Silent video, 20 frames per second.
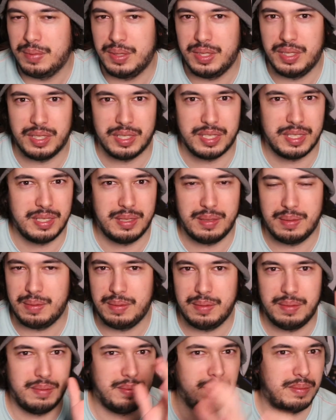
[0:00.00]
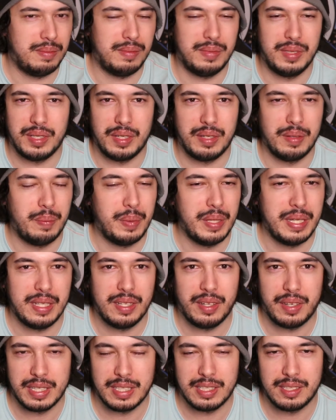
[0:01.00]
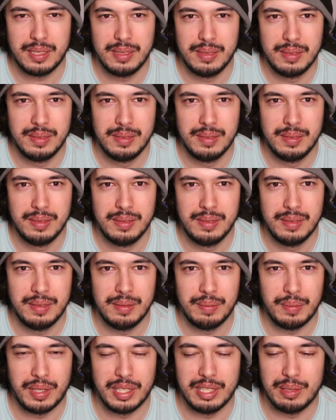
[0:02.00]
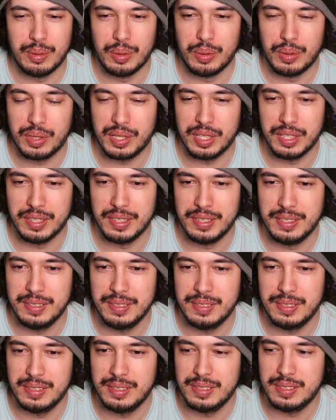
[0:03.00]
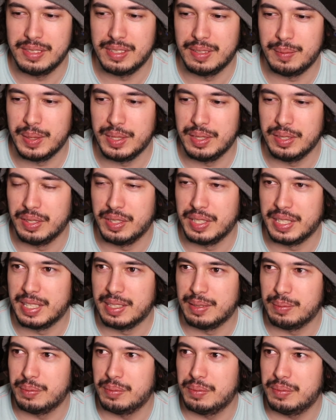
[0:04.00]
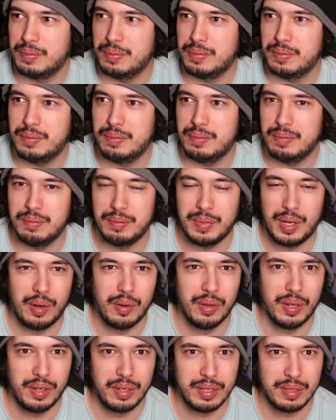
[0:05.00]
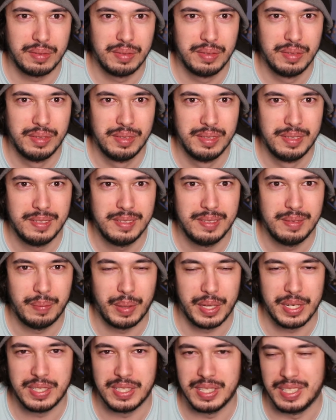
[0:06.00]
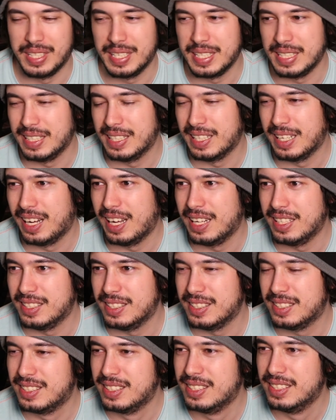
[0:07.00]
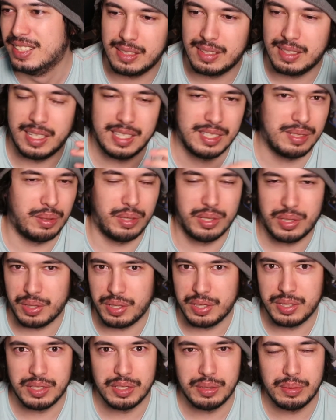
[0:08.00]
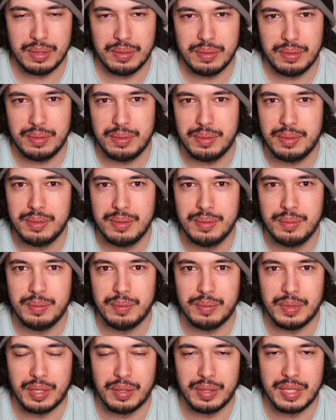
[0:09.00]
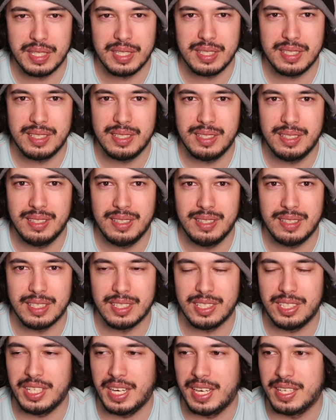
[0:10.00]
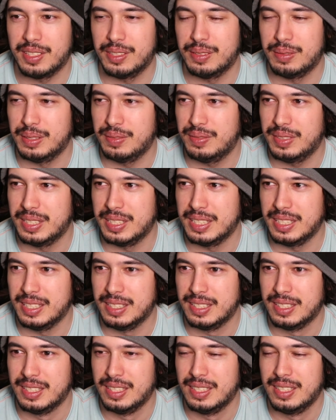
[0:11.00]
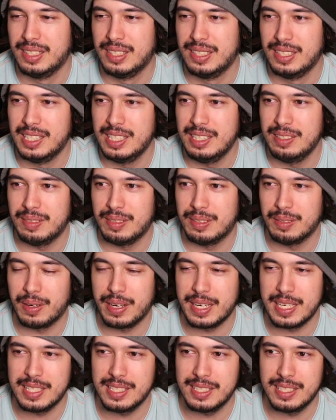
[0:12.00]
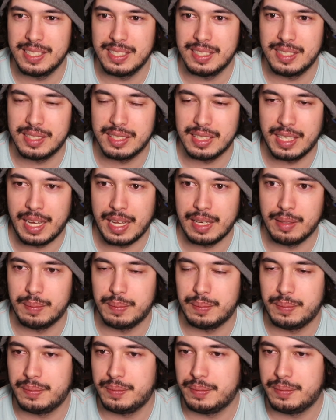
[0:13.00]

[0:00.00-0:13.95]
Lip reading: just be like Maya Walker. I've been doing that my whole life, basically, yeah, and that's what I try and do with this channel with the races, and